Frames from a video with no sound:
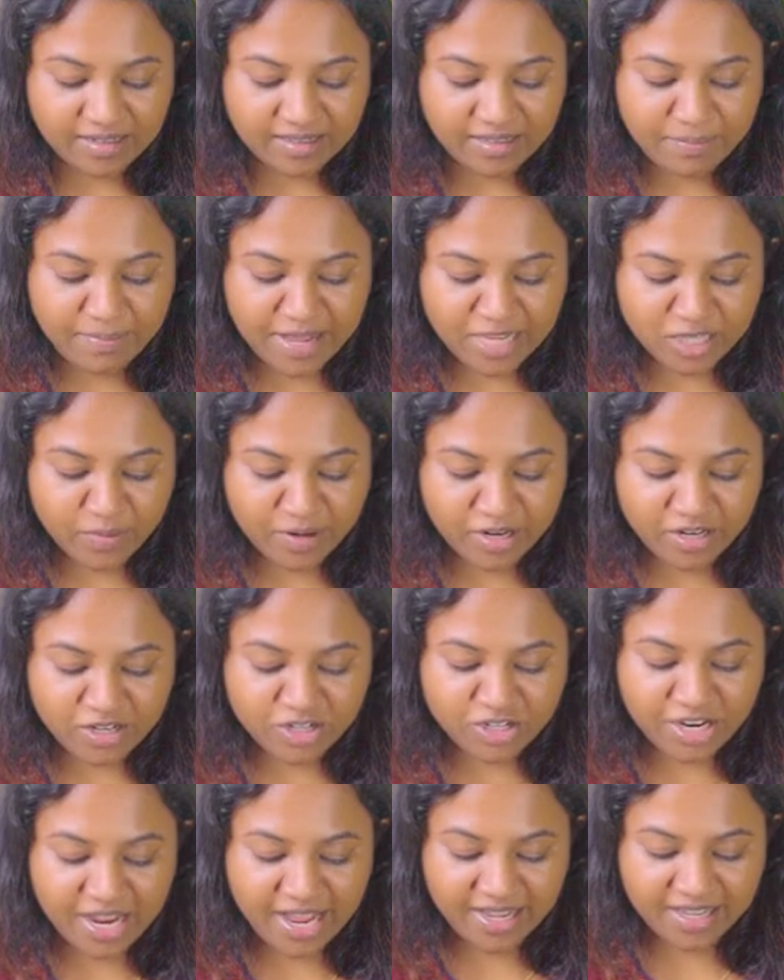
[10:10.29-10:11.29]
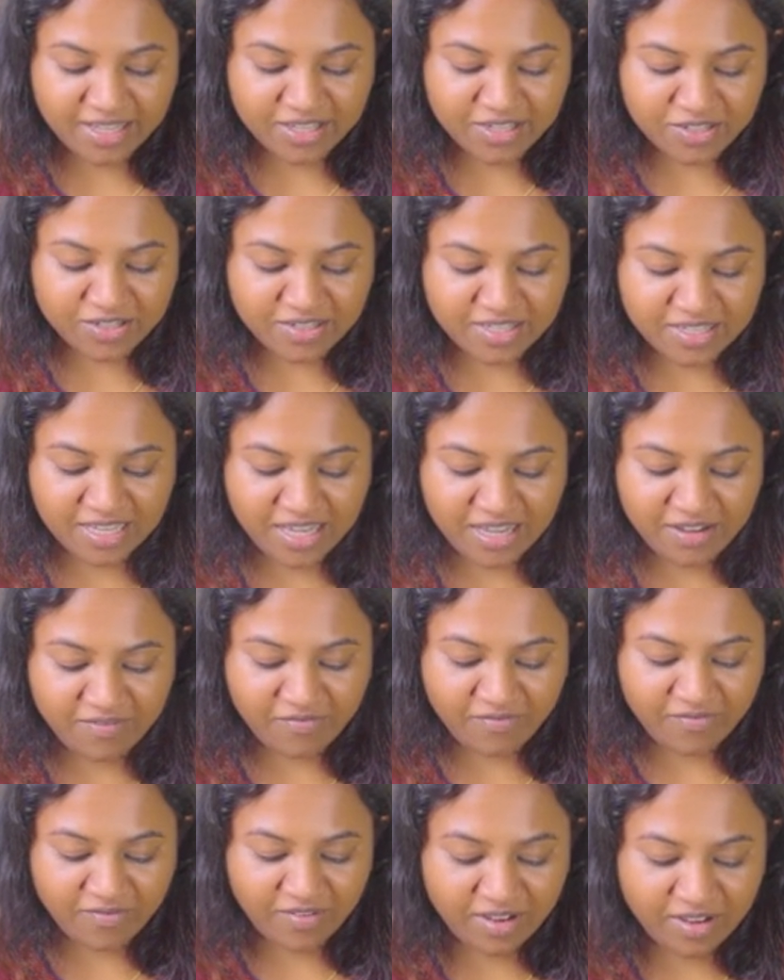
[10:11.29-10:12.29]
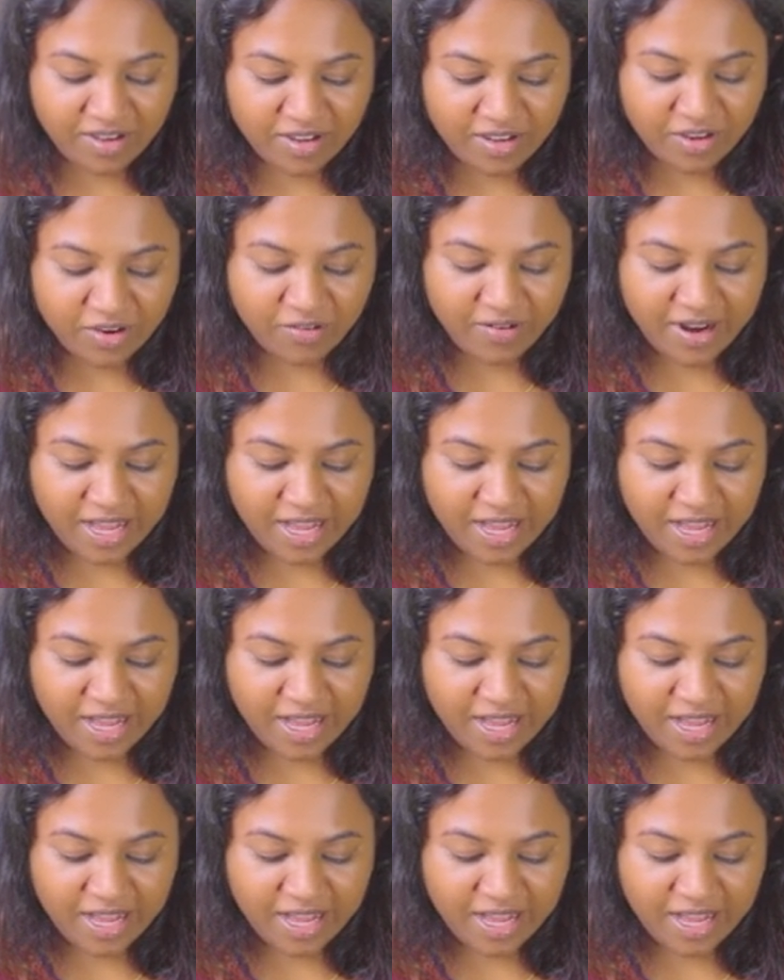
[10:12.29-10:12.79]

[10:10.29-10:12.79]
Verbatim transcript: The best way to check is to see if your